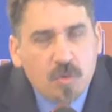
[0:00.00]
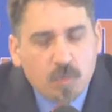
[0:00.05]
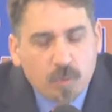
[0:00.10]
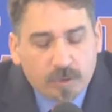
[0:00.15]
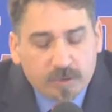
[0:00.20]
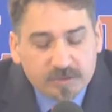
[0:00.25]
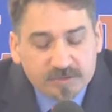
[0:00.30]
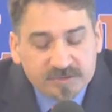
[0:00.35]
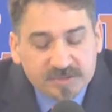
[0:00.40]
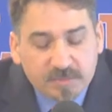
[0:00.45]

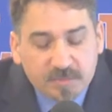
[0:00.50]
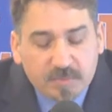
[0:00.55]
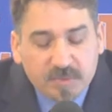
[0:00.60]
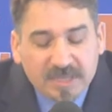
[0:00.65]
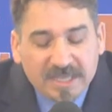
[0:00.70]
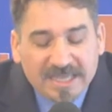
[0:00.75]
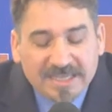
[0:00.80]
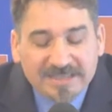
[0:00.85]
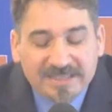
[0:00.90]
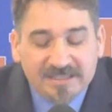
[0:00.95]
Workers
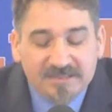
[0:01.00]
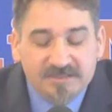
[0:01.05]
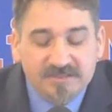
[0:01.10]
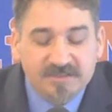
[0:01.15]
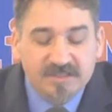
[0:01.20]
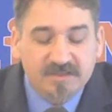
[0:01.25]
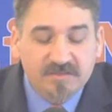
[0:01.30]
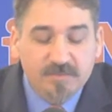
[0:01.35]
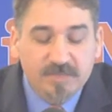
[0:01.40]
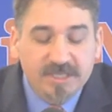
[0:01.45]
complained that
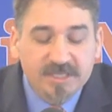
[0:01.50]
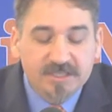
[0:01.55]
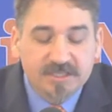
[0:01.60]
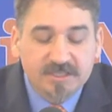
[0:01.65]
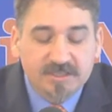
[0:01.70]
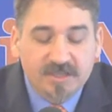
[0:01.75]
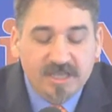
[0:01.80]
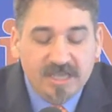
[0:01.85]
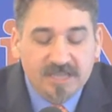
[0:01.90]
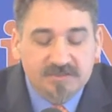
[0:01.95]
instead of being in
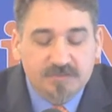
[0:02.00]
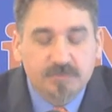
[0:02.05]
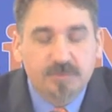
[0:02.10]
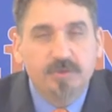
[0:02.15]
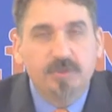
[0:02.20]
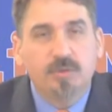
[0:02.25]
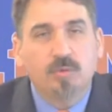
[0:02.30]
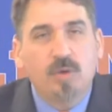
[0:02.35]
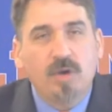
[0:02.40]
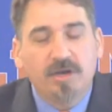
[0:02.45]
class for the
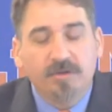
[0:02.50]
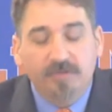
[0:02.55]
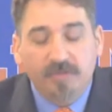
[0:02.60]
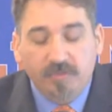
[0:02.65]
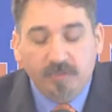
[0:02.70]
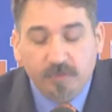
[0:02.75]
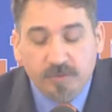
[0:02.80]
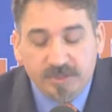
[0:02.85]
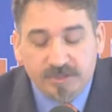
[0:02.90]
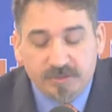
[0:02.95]

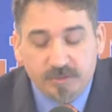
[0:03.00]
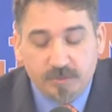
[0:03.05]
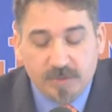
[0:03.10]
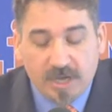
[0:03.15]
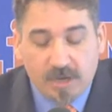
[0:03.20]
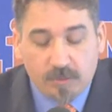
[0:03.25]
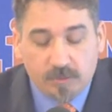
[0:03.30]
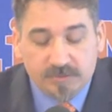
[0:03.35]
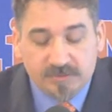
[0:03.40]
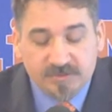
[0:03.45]
required 32
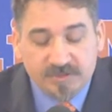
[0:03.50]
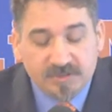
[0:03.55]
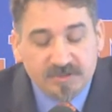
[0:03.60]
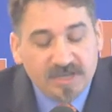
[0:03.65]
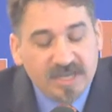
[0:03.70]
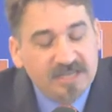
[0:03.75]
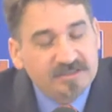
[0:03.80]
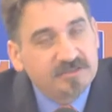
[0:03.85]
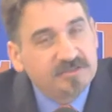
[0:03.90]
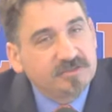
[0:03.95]
hours, the
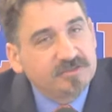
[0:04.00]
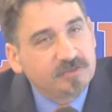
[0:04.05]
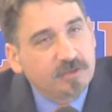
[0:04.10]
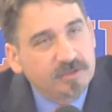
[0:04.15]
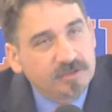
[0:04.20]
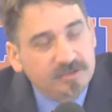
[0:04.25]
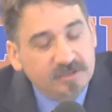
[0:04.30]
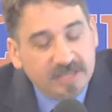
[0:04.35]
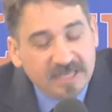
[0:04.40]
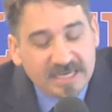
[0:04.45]
classes
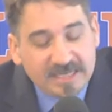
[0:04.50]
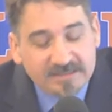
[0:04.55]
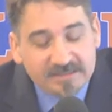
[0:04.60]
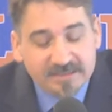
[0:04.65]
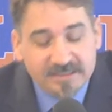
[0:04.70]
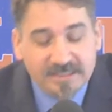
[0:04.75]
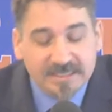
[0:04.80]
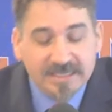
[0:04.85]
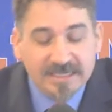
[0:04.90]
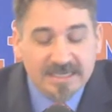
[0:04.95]
started
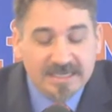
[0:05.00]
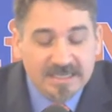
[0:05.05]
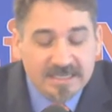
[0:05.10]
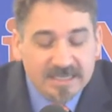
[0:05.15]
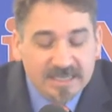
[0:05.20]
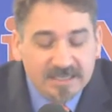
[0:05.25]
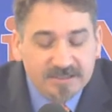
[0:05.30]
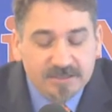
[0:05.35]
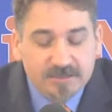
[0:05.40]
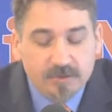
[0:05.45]
late,
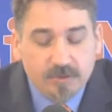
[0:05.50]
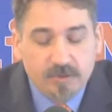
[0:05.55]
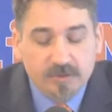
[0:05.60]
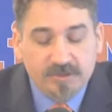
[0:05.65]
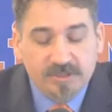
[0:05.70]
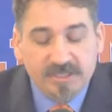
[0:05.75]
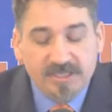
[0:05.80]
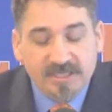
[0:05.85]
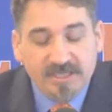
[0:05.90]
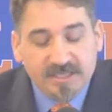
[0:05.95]
ended
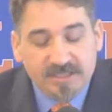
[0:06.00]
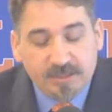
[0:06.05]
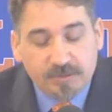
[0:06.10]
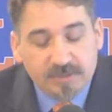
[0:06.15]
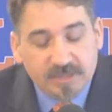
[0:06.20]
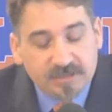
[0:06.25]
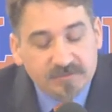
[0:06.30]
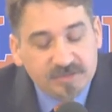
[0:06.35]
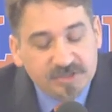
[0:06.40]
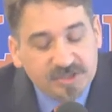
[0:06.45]
early, and they were
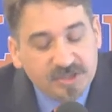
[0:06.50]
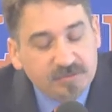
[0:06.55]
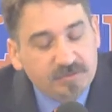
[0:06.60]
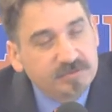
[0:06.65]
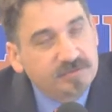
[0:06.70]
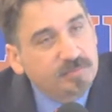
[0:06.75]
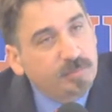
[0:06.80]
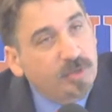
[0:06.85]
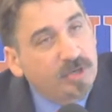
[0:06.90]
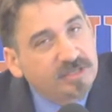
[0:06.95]
given
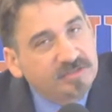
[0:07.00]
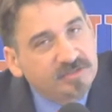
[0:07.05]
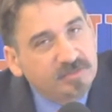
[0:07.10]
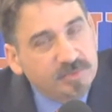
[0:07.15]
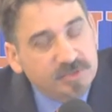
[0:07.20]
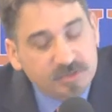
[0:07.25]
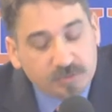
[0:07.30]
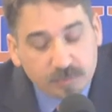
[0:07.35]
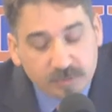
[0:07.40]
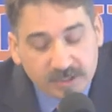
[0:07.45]
generous breaks in
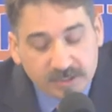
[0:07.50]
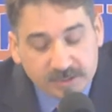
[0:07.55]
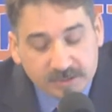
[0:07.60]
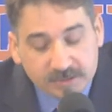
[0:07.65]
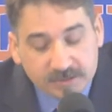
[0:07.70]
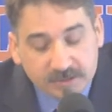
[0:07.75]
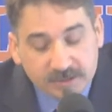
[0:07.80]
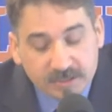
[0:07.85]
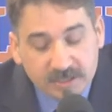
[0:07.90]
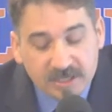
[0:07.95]

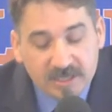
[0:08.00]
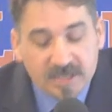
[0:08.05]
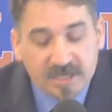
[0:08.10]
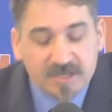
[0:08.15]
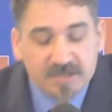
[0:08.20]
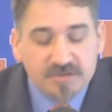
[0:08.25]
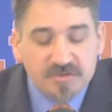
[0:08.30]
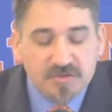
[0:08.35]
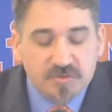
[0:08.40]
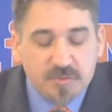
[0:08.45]
between.
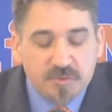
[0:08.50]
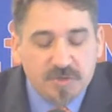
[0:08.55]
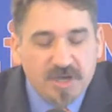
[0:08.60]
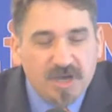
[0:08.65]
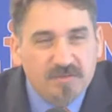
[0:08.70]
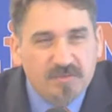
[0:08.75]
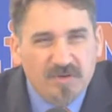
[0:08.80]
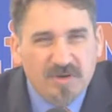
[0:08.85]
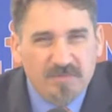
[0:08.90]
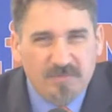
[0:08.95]
To
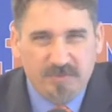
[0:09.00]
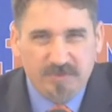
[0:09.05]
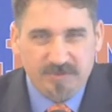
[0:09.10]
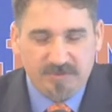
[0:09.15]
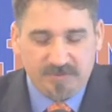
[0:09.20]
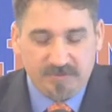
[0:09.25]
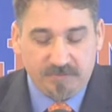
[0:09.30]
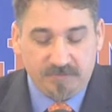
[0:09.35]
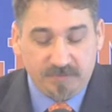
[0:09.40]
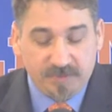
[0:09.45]
cover up for
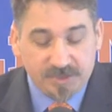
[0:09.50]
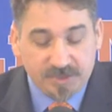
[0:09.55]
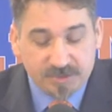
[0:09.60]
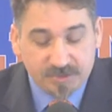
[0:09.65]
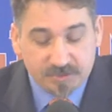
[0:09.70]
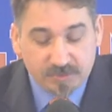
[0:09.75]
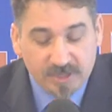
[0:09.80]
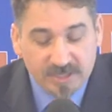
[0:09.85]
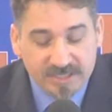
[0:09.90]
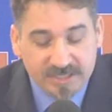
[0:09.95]
this deficient
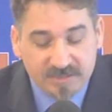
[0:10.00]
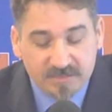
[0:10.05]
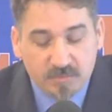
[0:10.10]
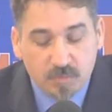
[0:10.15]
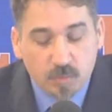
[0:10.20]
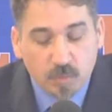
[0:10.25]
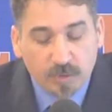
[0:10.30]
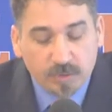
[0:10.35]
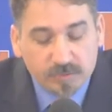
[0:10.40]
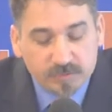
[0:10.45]
training,
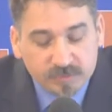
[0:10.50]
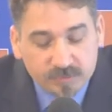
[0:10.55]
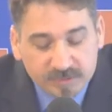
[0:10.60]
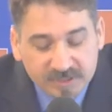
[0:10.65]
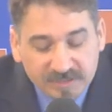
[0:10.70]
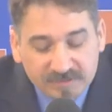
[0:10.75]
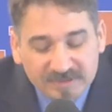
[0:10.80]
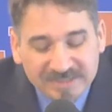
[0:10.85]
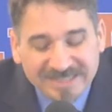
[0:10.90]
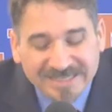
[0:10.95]
workers were
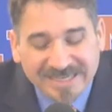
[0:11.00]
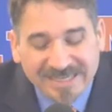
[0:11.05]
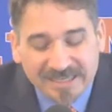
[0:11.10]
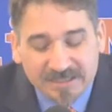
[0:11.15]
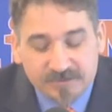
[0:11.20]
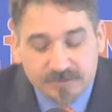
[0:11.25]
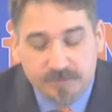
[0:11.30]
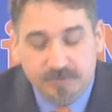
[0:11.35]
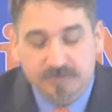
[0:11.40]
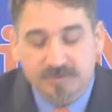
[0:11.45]
given the
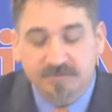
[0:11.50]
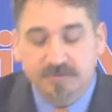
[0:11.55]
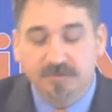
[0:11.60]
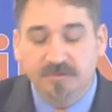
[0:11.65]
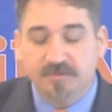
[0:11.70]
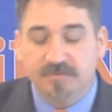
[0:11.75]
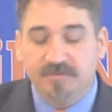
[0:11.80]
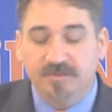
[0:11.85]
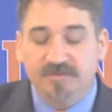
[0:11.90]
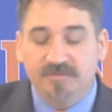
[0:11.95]
answers to
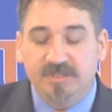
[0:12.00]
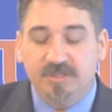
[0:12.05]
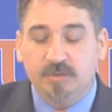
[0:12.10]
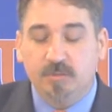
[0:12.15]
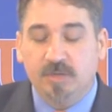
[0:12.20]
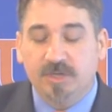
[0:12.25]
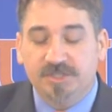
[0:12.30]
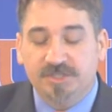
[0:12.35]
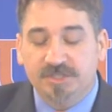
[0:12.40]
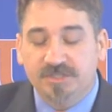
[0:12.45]
the
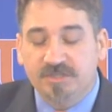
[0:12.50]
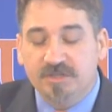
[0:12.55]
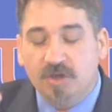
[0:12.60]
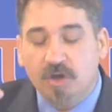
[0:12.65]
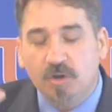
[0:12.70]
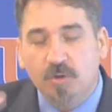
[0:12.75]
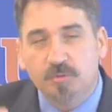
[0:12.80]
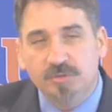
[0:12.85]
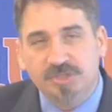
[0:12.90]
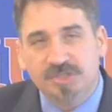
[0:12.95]
50-question
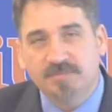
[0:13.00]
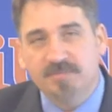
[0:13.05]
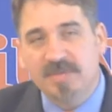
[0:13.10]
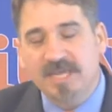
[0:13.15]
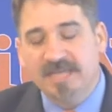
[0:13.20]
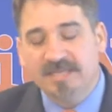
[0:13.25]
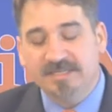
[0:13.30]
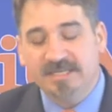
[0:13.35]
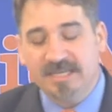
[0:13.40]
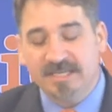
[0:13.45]

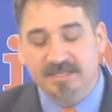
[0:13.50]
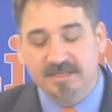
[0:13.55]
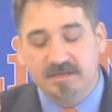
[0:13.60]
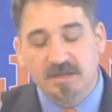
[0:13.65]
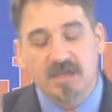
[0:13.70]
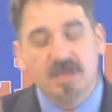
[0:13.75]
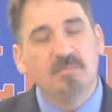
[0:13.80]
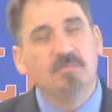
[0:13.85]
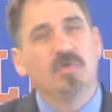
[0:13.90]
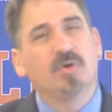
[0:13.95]
OSHA-mandated
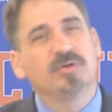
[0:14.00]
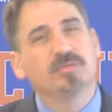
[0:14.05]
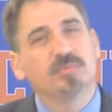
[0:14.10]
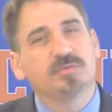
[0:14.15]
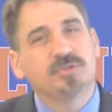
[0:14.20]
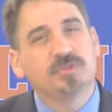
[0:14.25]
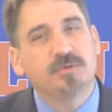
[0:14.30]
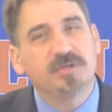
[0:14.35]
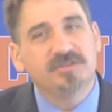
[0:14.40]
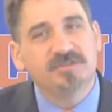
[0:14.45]

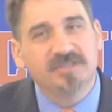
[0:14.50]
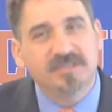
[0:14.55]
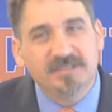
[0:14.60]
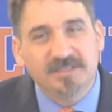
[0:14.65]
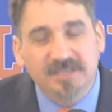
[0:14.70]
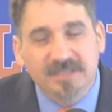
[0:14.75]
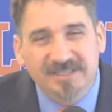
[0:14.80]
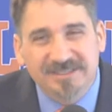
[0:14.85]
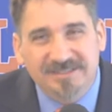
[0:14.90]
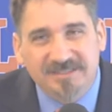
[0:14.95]
multiple-choice
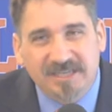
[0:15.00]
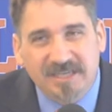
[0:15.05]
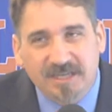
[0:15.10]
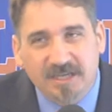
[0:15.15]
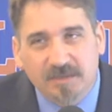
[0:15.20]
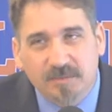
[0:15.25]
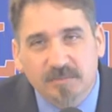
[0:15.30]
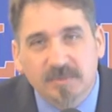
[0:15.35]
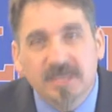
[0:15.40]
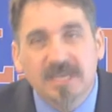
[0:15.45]

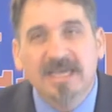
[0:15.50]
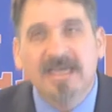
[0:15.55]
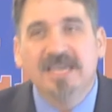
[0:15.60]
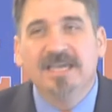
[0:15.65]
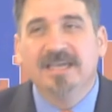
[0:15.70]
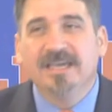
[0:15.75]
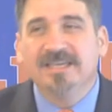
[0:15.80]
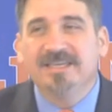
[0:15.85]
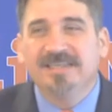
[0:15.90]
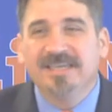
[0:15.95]
exam.
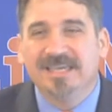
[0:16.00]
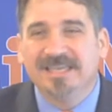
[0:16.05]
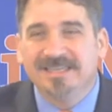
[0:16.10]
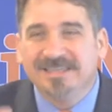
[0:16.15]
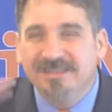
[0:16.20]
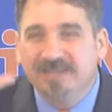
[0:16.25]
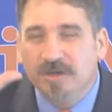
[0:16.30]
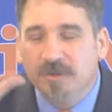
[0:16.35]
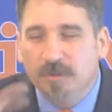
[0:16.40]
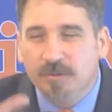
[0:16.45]

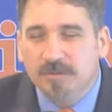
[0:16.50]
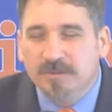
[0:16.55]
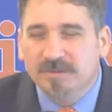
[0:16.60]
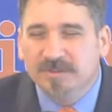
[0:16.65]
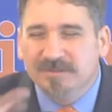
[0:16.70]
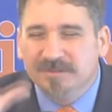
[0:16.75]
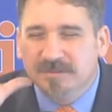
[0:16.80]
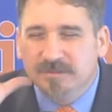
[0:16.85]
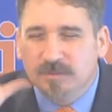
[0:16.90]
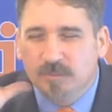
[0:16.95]
Again,
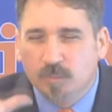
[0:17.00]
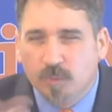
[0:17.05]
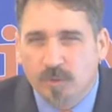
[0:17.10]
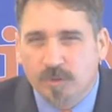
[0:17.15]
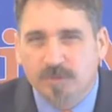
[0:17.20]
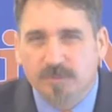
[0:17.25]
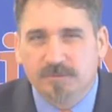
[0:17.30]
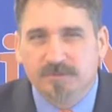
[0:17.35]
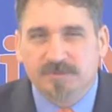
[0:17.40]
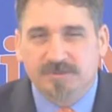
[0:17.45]
the
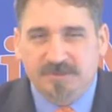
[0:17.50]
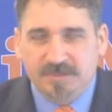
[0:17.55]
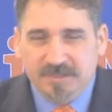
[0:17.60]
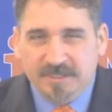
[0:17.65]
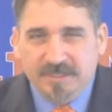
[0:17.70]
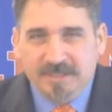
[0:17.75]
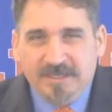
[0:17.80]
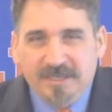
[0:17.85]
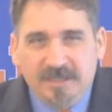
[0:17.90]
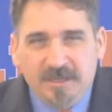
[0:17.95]
workers
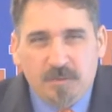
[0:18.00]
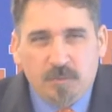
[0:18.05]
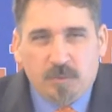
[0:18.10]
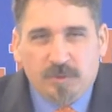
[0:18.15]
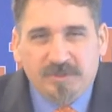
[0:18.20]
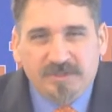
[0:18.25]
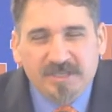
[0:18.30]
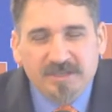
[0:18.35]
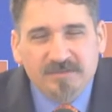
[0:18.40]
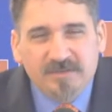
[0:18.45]
were
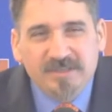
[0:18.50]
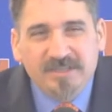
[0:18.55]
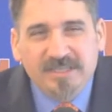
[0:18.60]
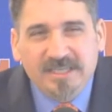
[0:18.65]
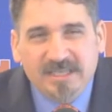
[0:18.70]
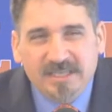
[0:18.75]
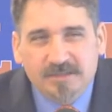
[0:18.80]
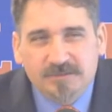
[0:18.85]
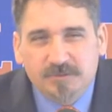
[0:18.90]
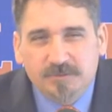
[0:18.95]
given
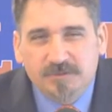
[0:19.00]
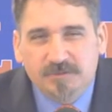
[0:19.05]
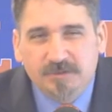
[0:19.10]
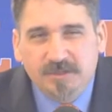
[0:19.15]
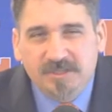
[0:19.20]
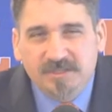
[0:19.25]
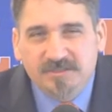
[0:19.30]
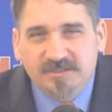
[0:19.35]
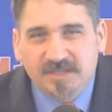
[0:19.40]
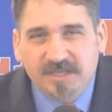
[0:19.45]
the answers to
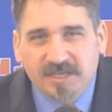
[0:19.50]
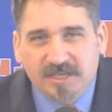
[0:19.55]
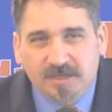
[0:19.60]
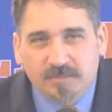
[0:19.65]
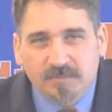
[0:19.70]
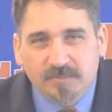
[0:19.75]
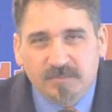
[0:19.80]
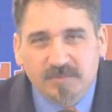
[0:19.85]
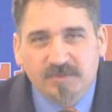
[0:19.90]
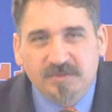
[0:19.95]
the
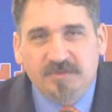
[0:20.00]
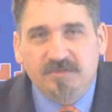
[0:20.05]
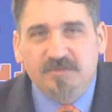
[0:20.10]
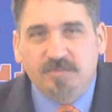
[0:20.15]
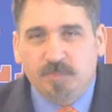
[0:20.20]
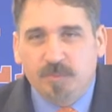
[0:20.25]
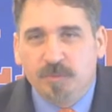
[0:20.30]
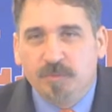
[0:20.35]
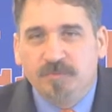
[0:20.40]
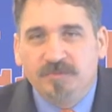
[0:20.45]
exam. This is
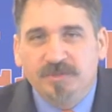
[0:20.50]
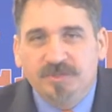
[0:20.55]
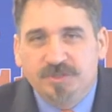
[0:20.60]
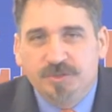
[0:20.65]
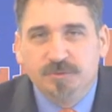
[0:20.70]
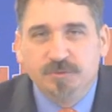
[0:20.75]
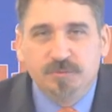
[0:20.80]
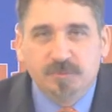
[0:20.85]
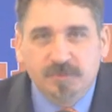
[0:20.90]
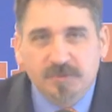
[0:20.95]
proof that
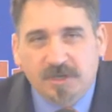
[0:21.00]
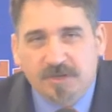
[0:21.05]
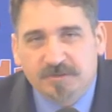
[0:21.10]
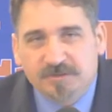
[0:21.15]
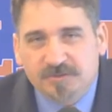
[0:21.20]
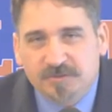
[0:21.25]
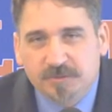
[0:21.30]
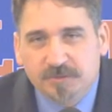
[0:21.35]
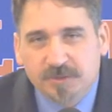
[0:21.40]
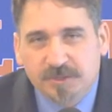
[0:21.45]
you
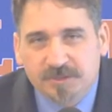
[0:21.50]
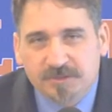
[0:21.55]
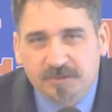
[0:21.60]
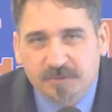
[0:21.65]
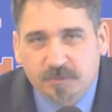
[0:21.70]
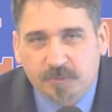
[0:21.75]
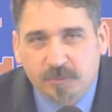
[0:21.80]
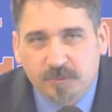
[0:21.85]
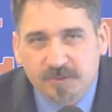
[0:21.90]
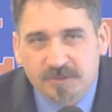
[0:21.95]
understood the
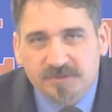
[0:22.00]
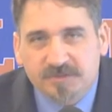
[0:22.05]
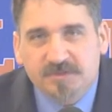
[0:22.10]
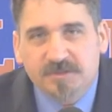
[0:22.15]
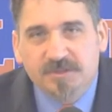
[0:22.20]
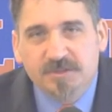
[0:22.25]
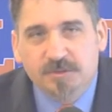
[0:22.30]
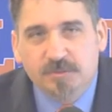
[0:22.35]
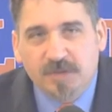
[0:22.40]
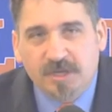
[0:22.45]
course
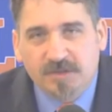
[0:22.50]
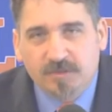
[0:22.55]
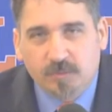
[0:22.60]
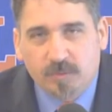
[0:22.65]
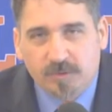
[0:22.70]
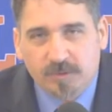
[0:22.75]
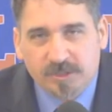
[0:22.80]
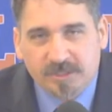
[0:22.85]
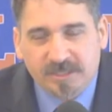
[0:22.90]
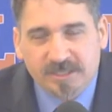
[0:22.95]
and knew how to
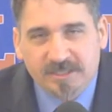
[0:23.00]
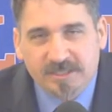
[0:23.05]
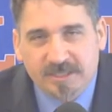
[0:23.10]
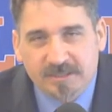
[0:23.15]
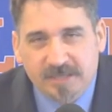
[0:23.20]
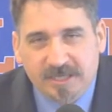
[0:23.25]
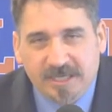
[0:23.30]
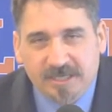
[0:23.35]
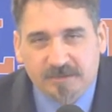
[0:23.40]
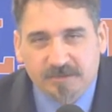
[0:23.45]
work
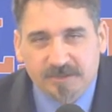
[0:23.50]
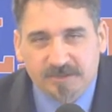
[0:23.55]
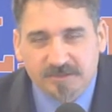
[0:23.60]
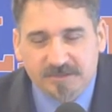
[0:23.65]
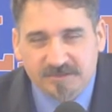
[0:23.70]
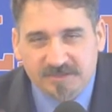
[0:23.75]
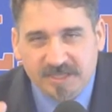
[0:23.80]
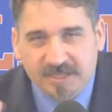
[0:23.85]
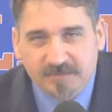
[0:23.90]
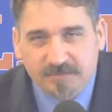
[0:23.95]
and handle
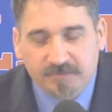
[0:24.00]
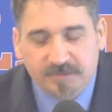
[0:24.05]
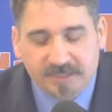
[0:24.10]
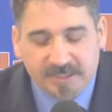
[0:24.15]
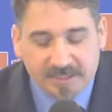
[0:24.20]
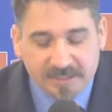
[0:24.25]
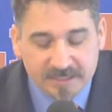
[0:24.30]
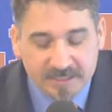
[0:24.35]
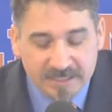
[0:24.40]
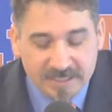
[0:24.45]
it
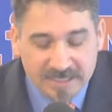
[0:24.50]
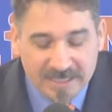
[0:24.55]
safely.